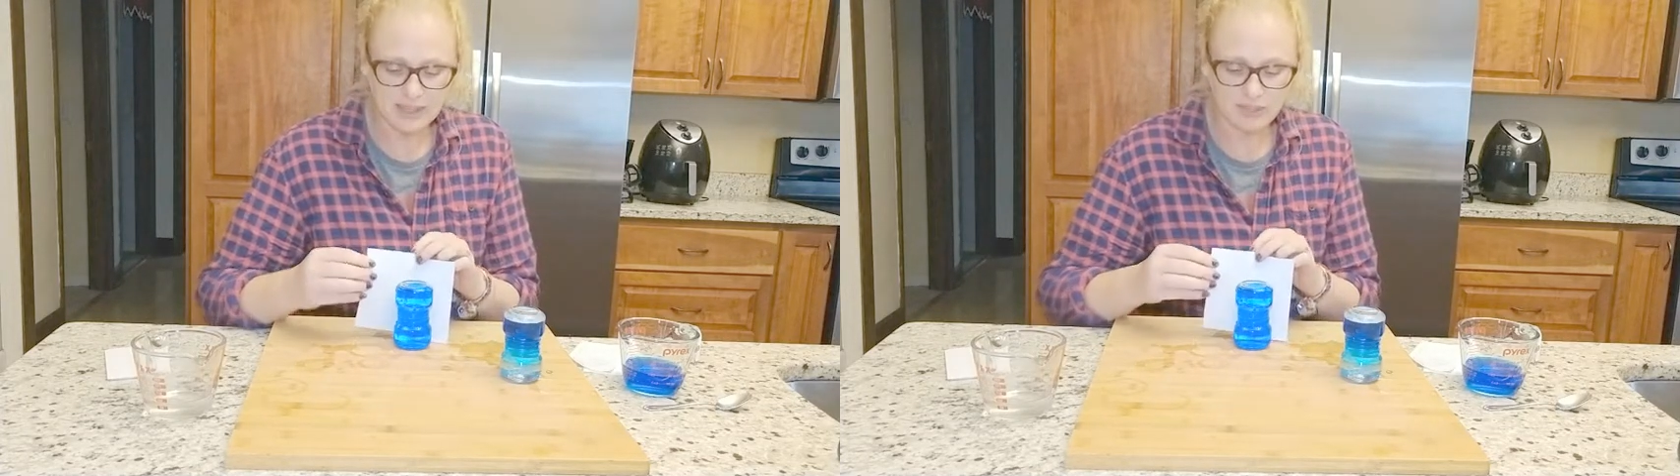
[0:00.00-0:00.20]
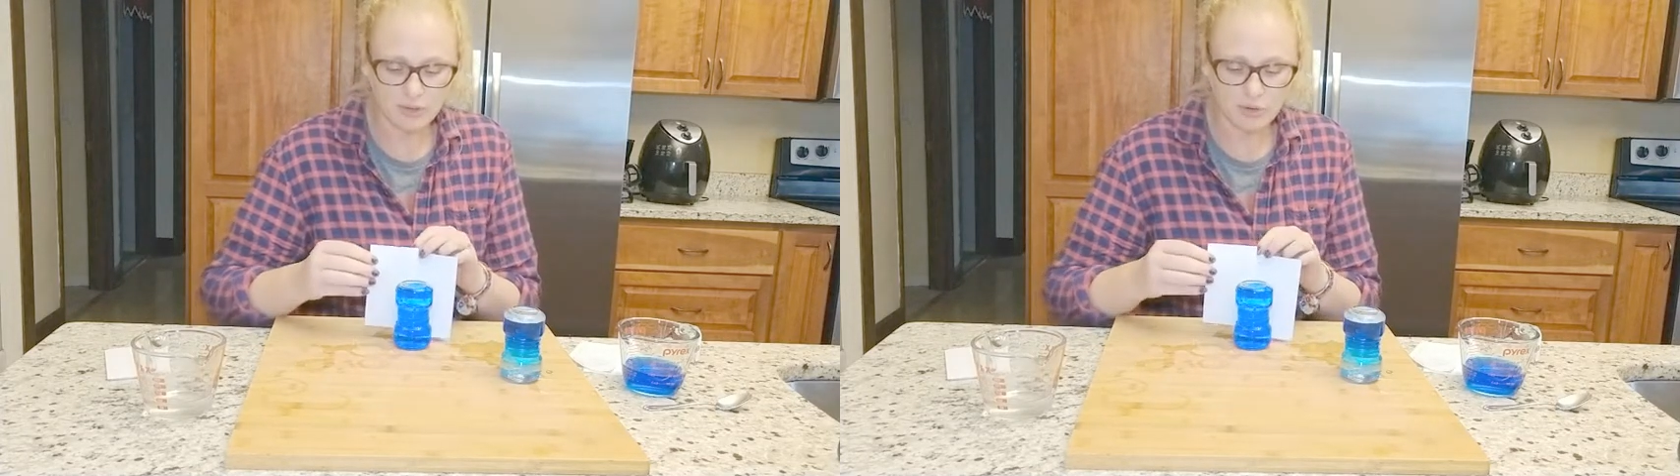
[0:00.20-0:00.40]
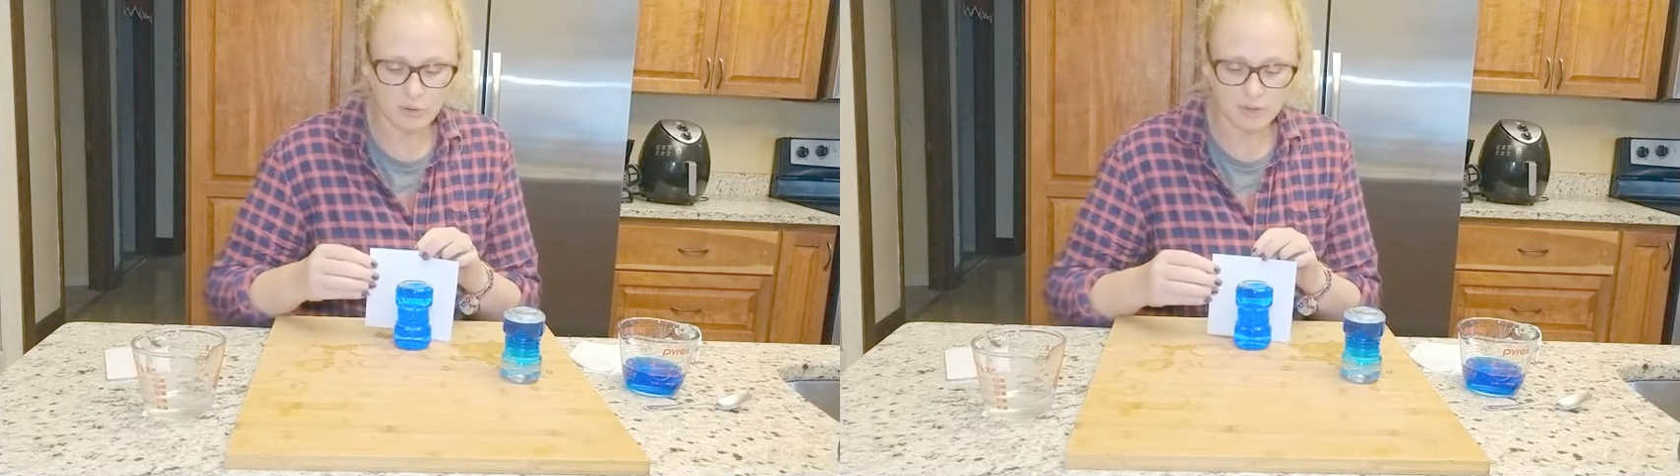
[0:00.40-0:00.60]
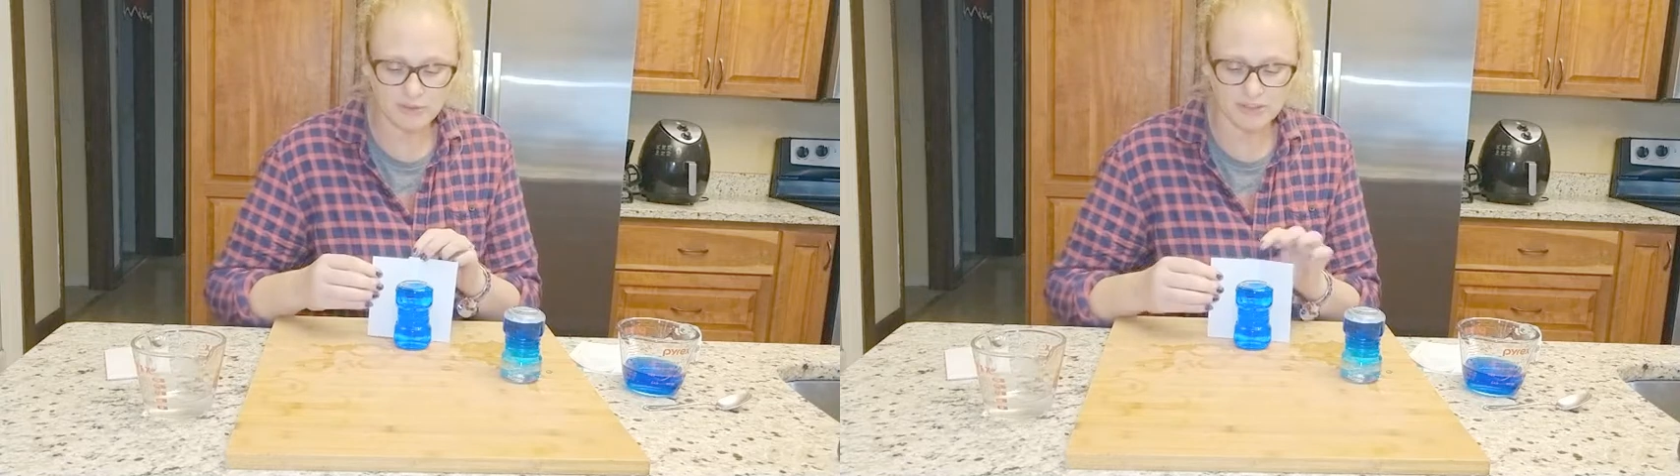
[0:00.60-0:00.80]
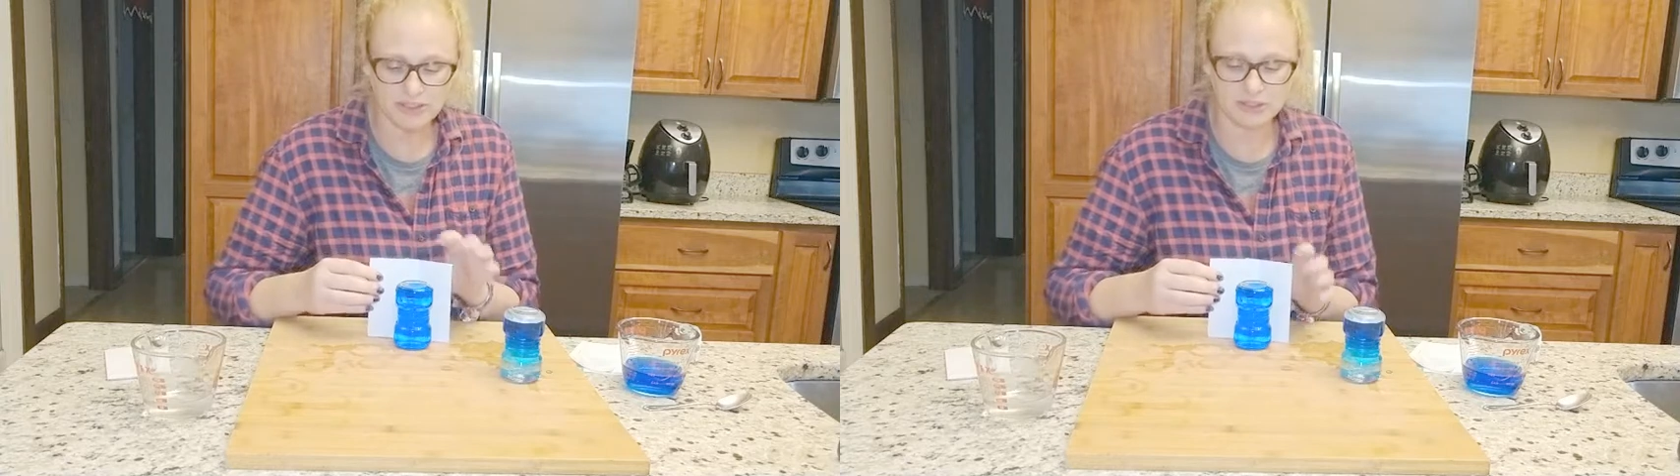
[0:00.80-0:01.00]
The growth of
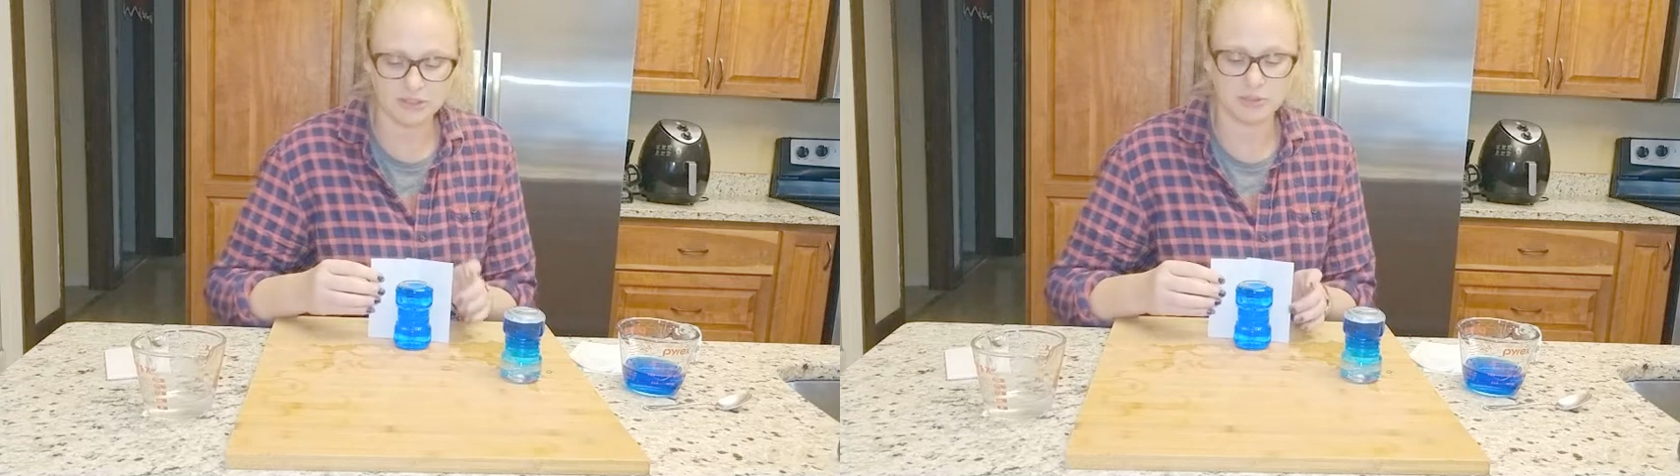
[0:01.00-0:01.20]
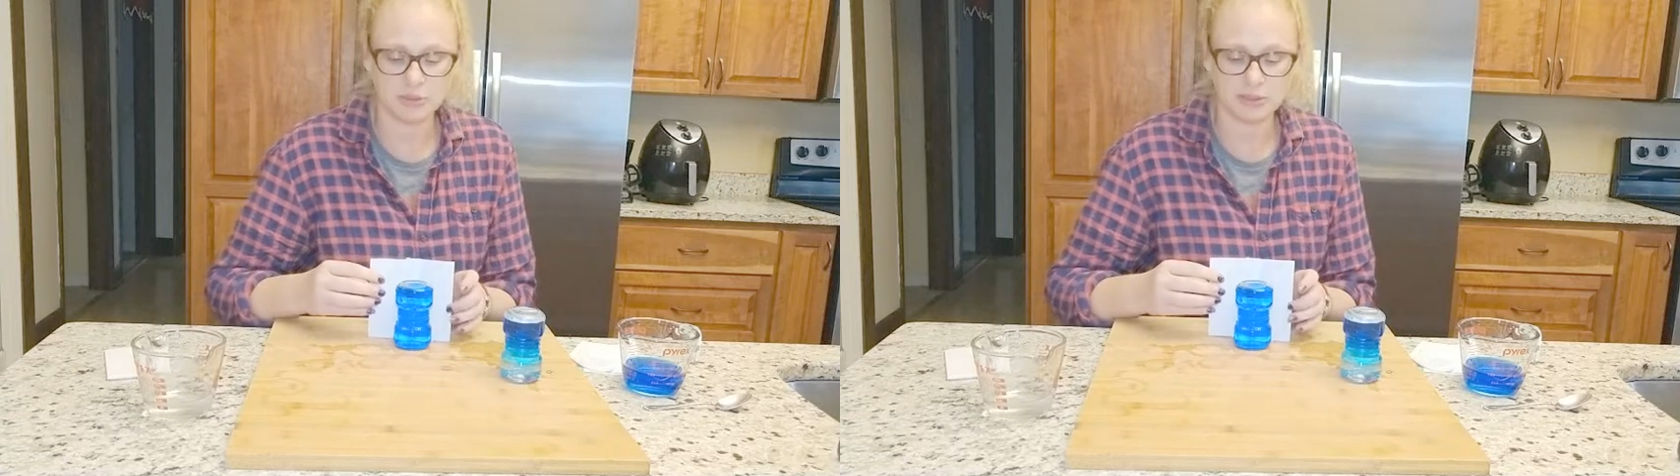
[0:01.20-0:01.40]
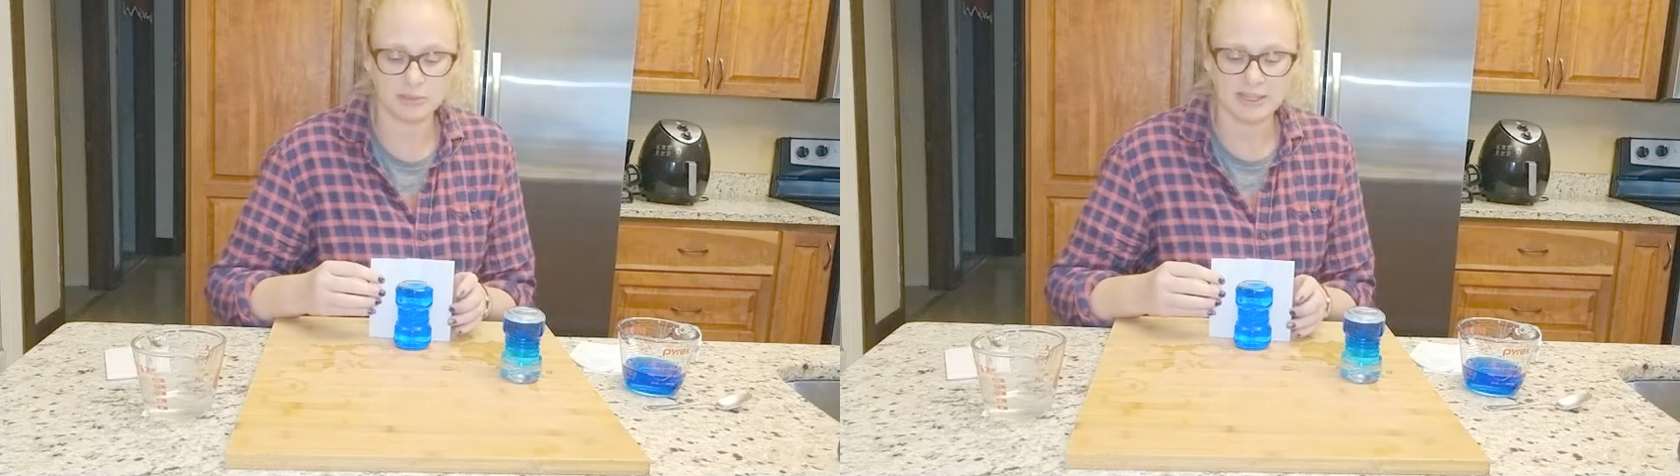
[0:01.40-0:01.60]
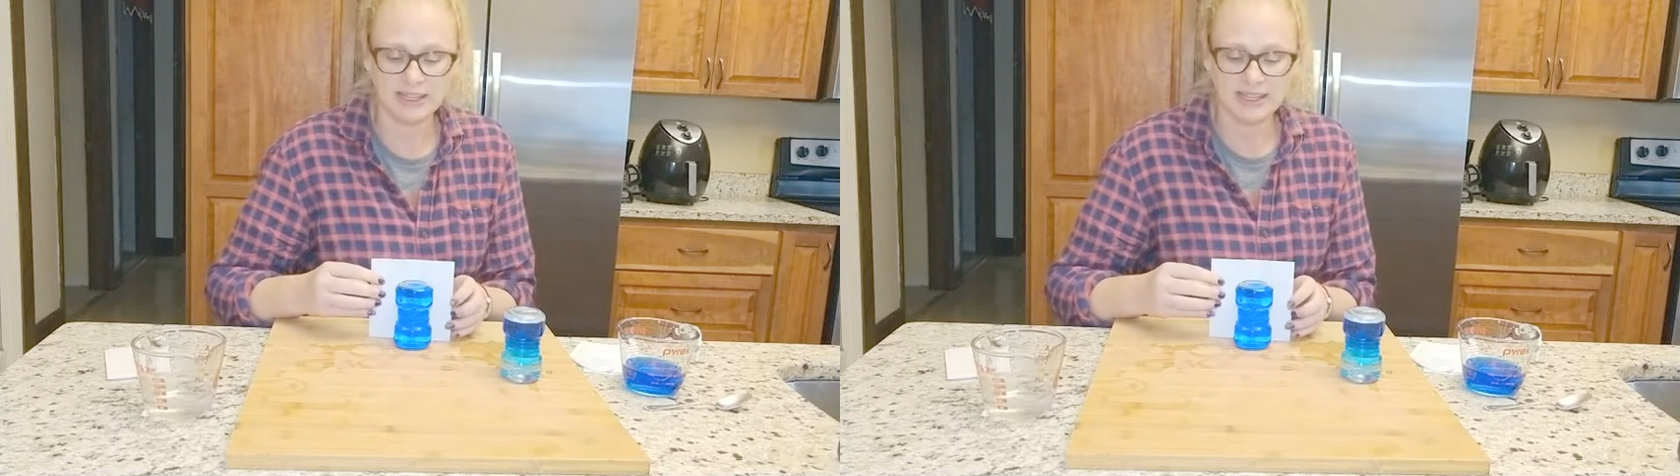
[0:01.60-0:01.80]
a thunderstorm